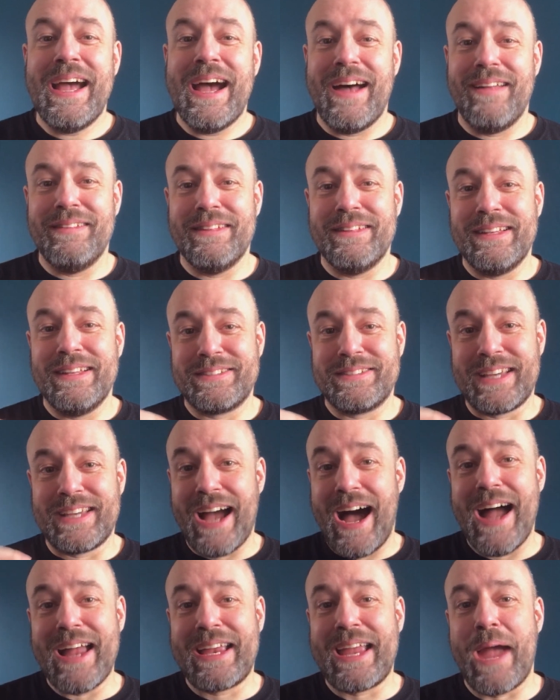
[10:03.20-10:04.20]
And this
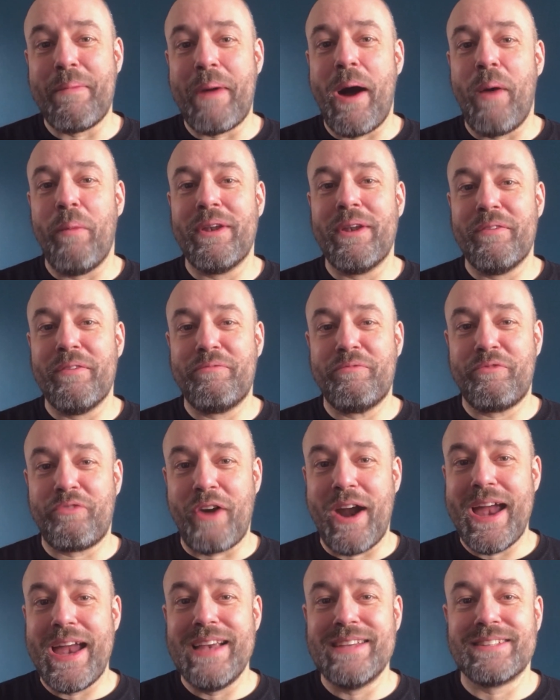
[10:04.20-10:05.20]
guy came out with a
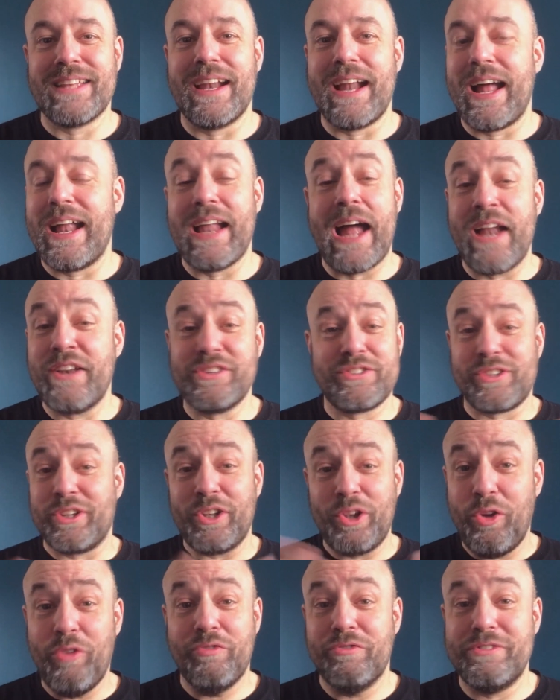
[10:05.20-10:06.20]
phrase that I just
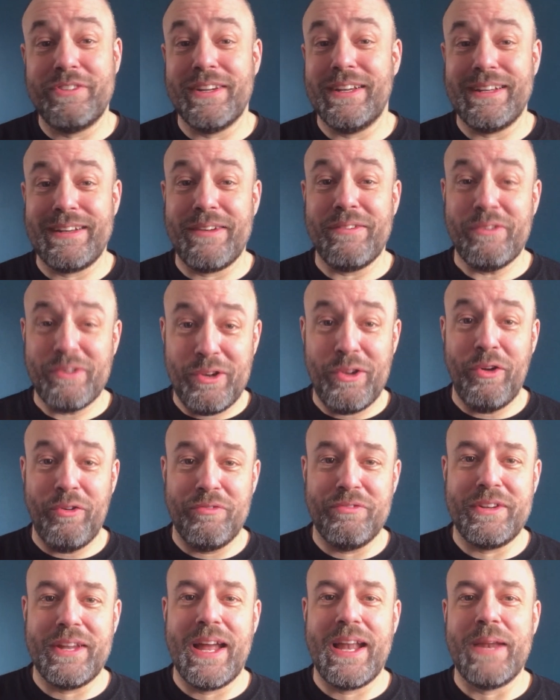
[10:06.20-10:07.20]
loved,
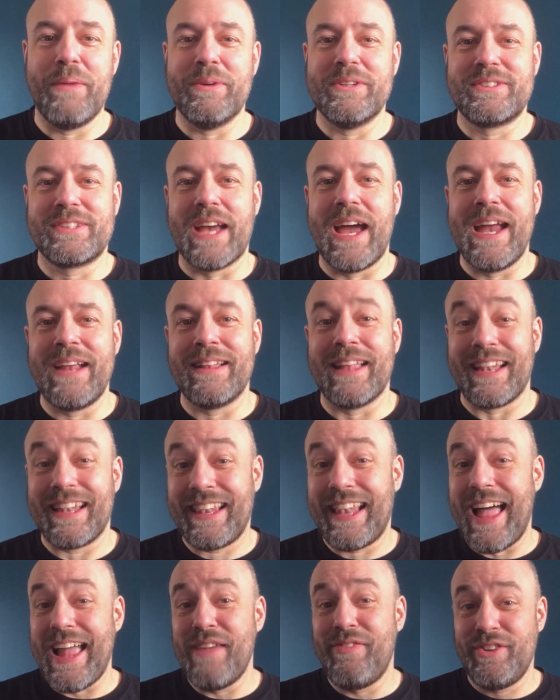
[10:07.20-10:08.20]
and he was saying that
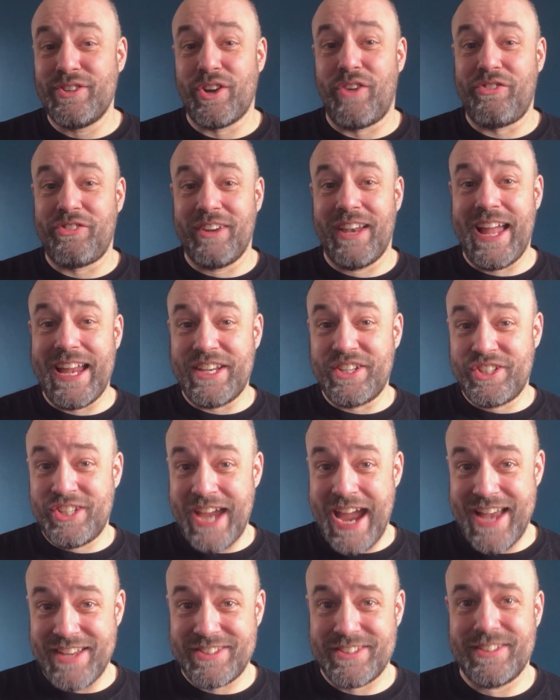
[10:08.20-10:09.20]
life is often like
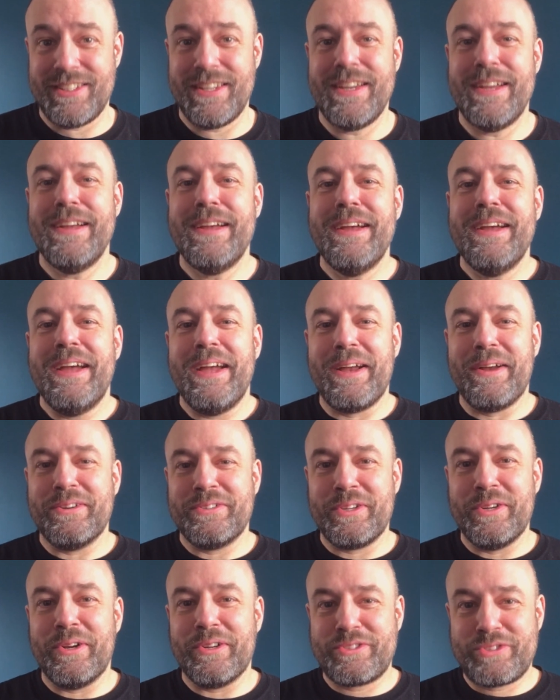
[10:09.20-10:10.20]
chess. He
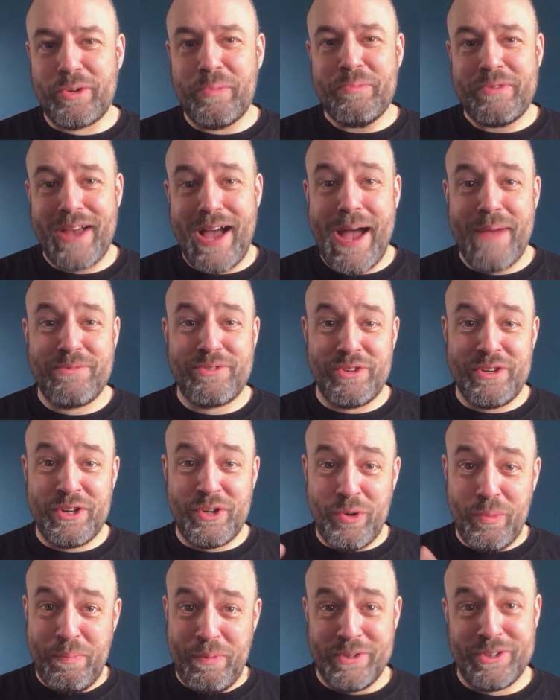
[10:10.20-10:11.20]
goes, sometimes you're in
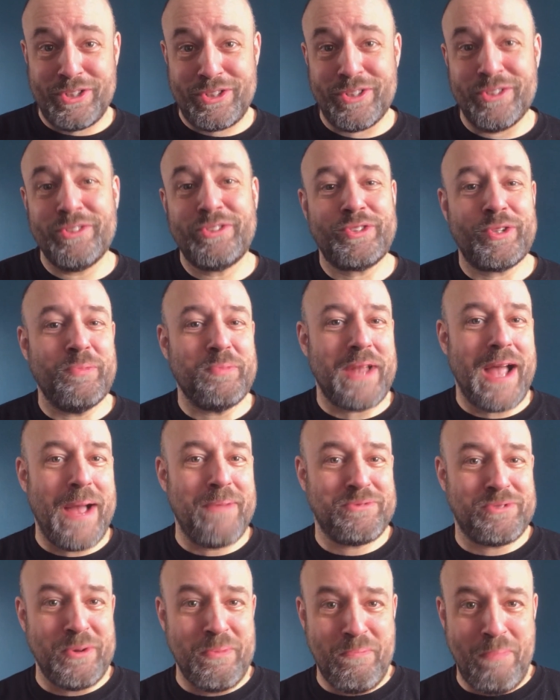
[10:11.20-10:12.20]
good positions,
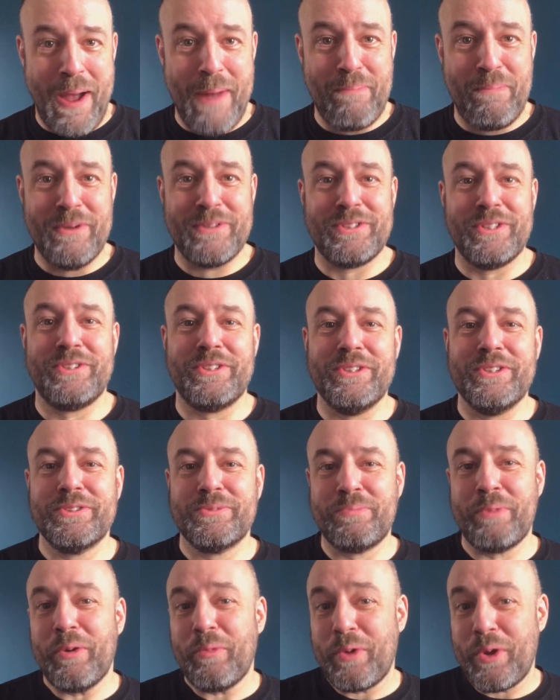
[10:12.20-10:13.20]
sometimes you're in bad positions,
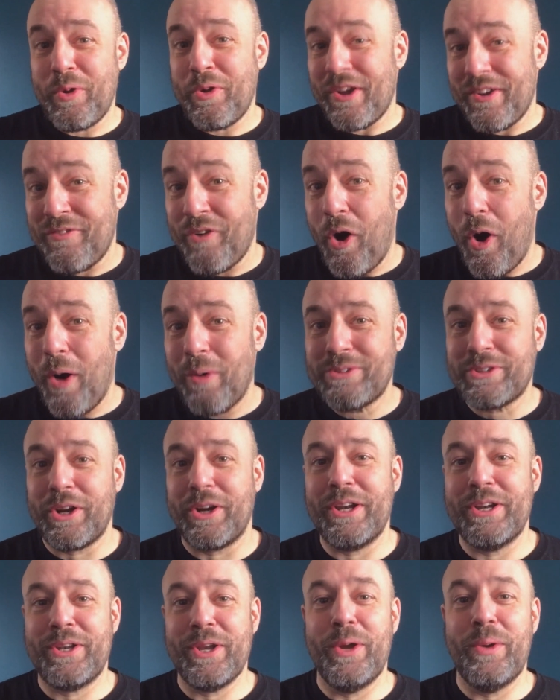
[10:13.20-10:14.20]
but what you've always
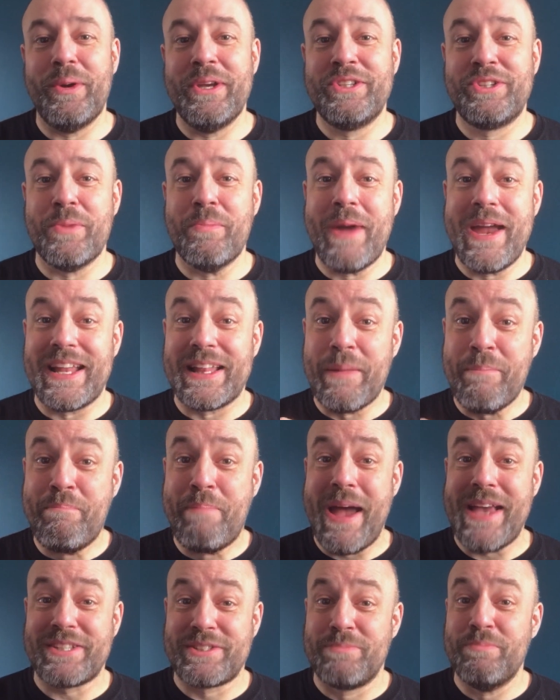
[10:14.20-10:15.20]
got to do is you make the
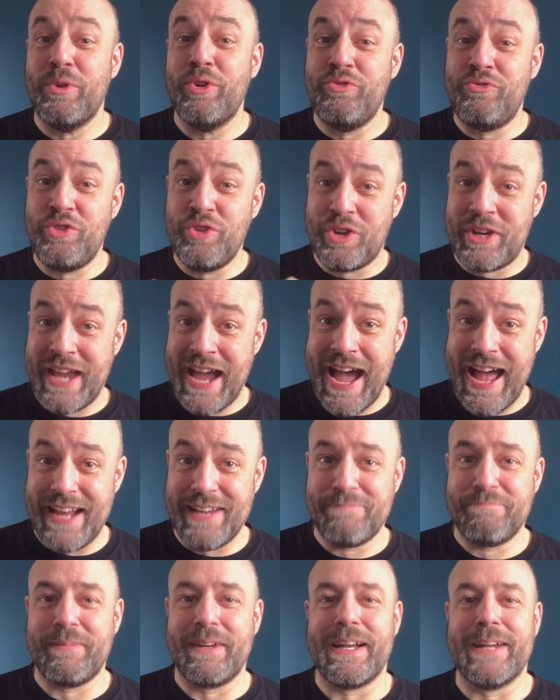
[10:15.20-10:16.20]
best move you can,
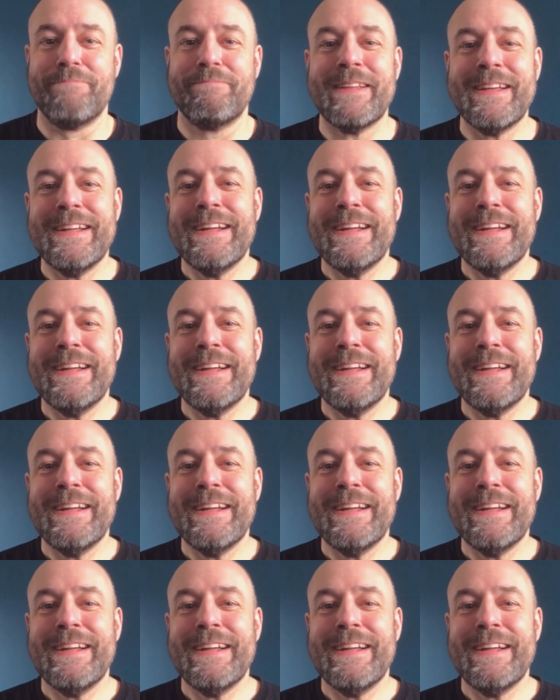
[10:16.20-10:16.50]
right?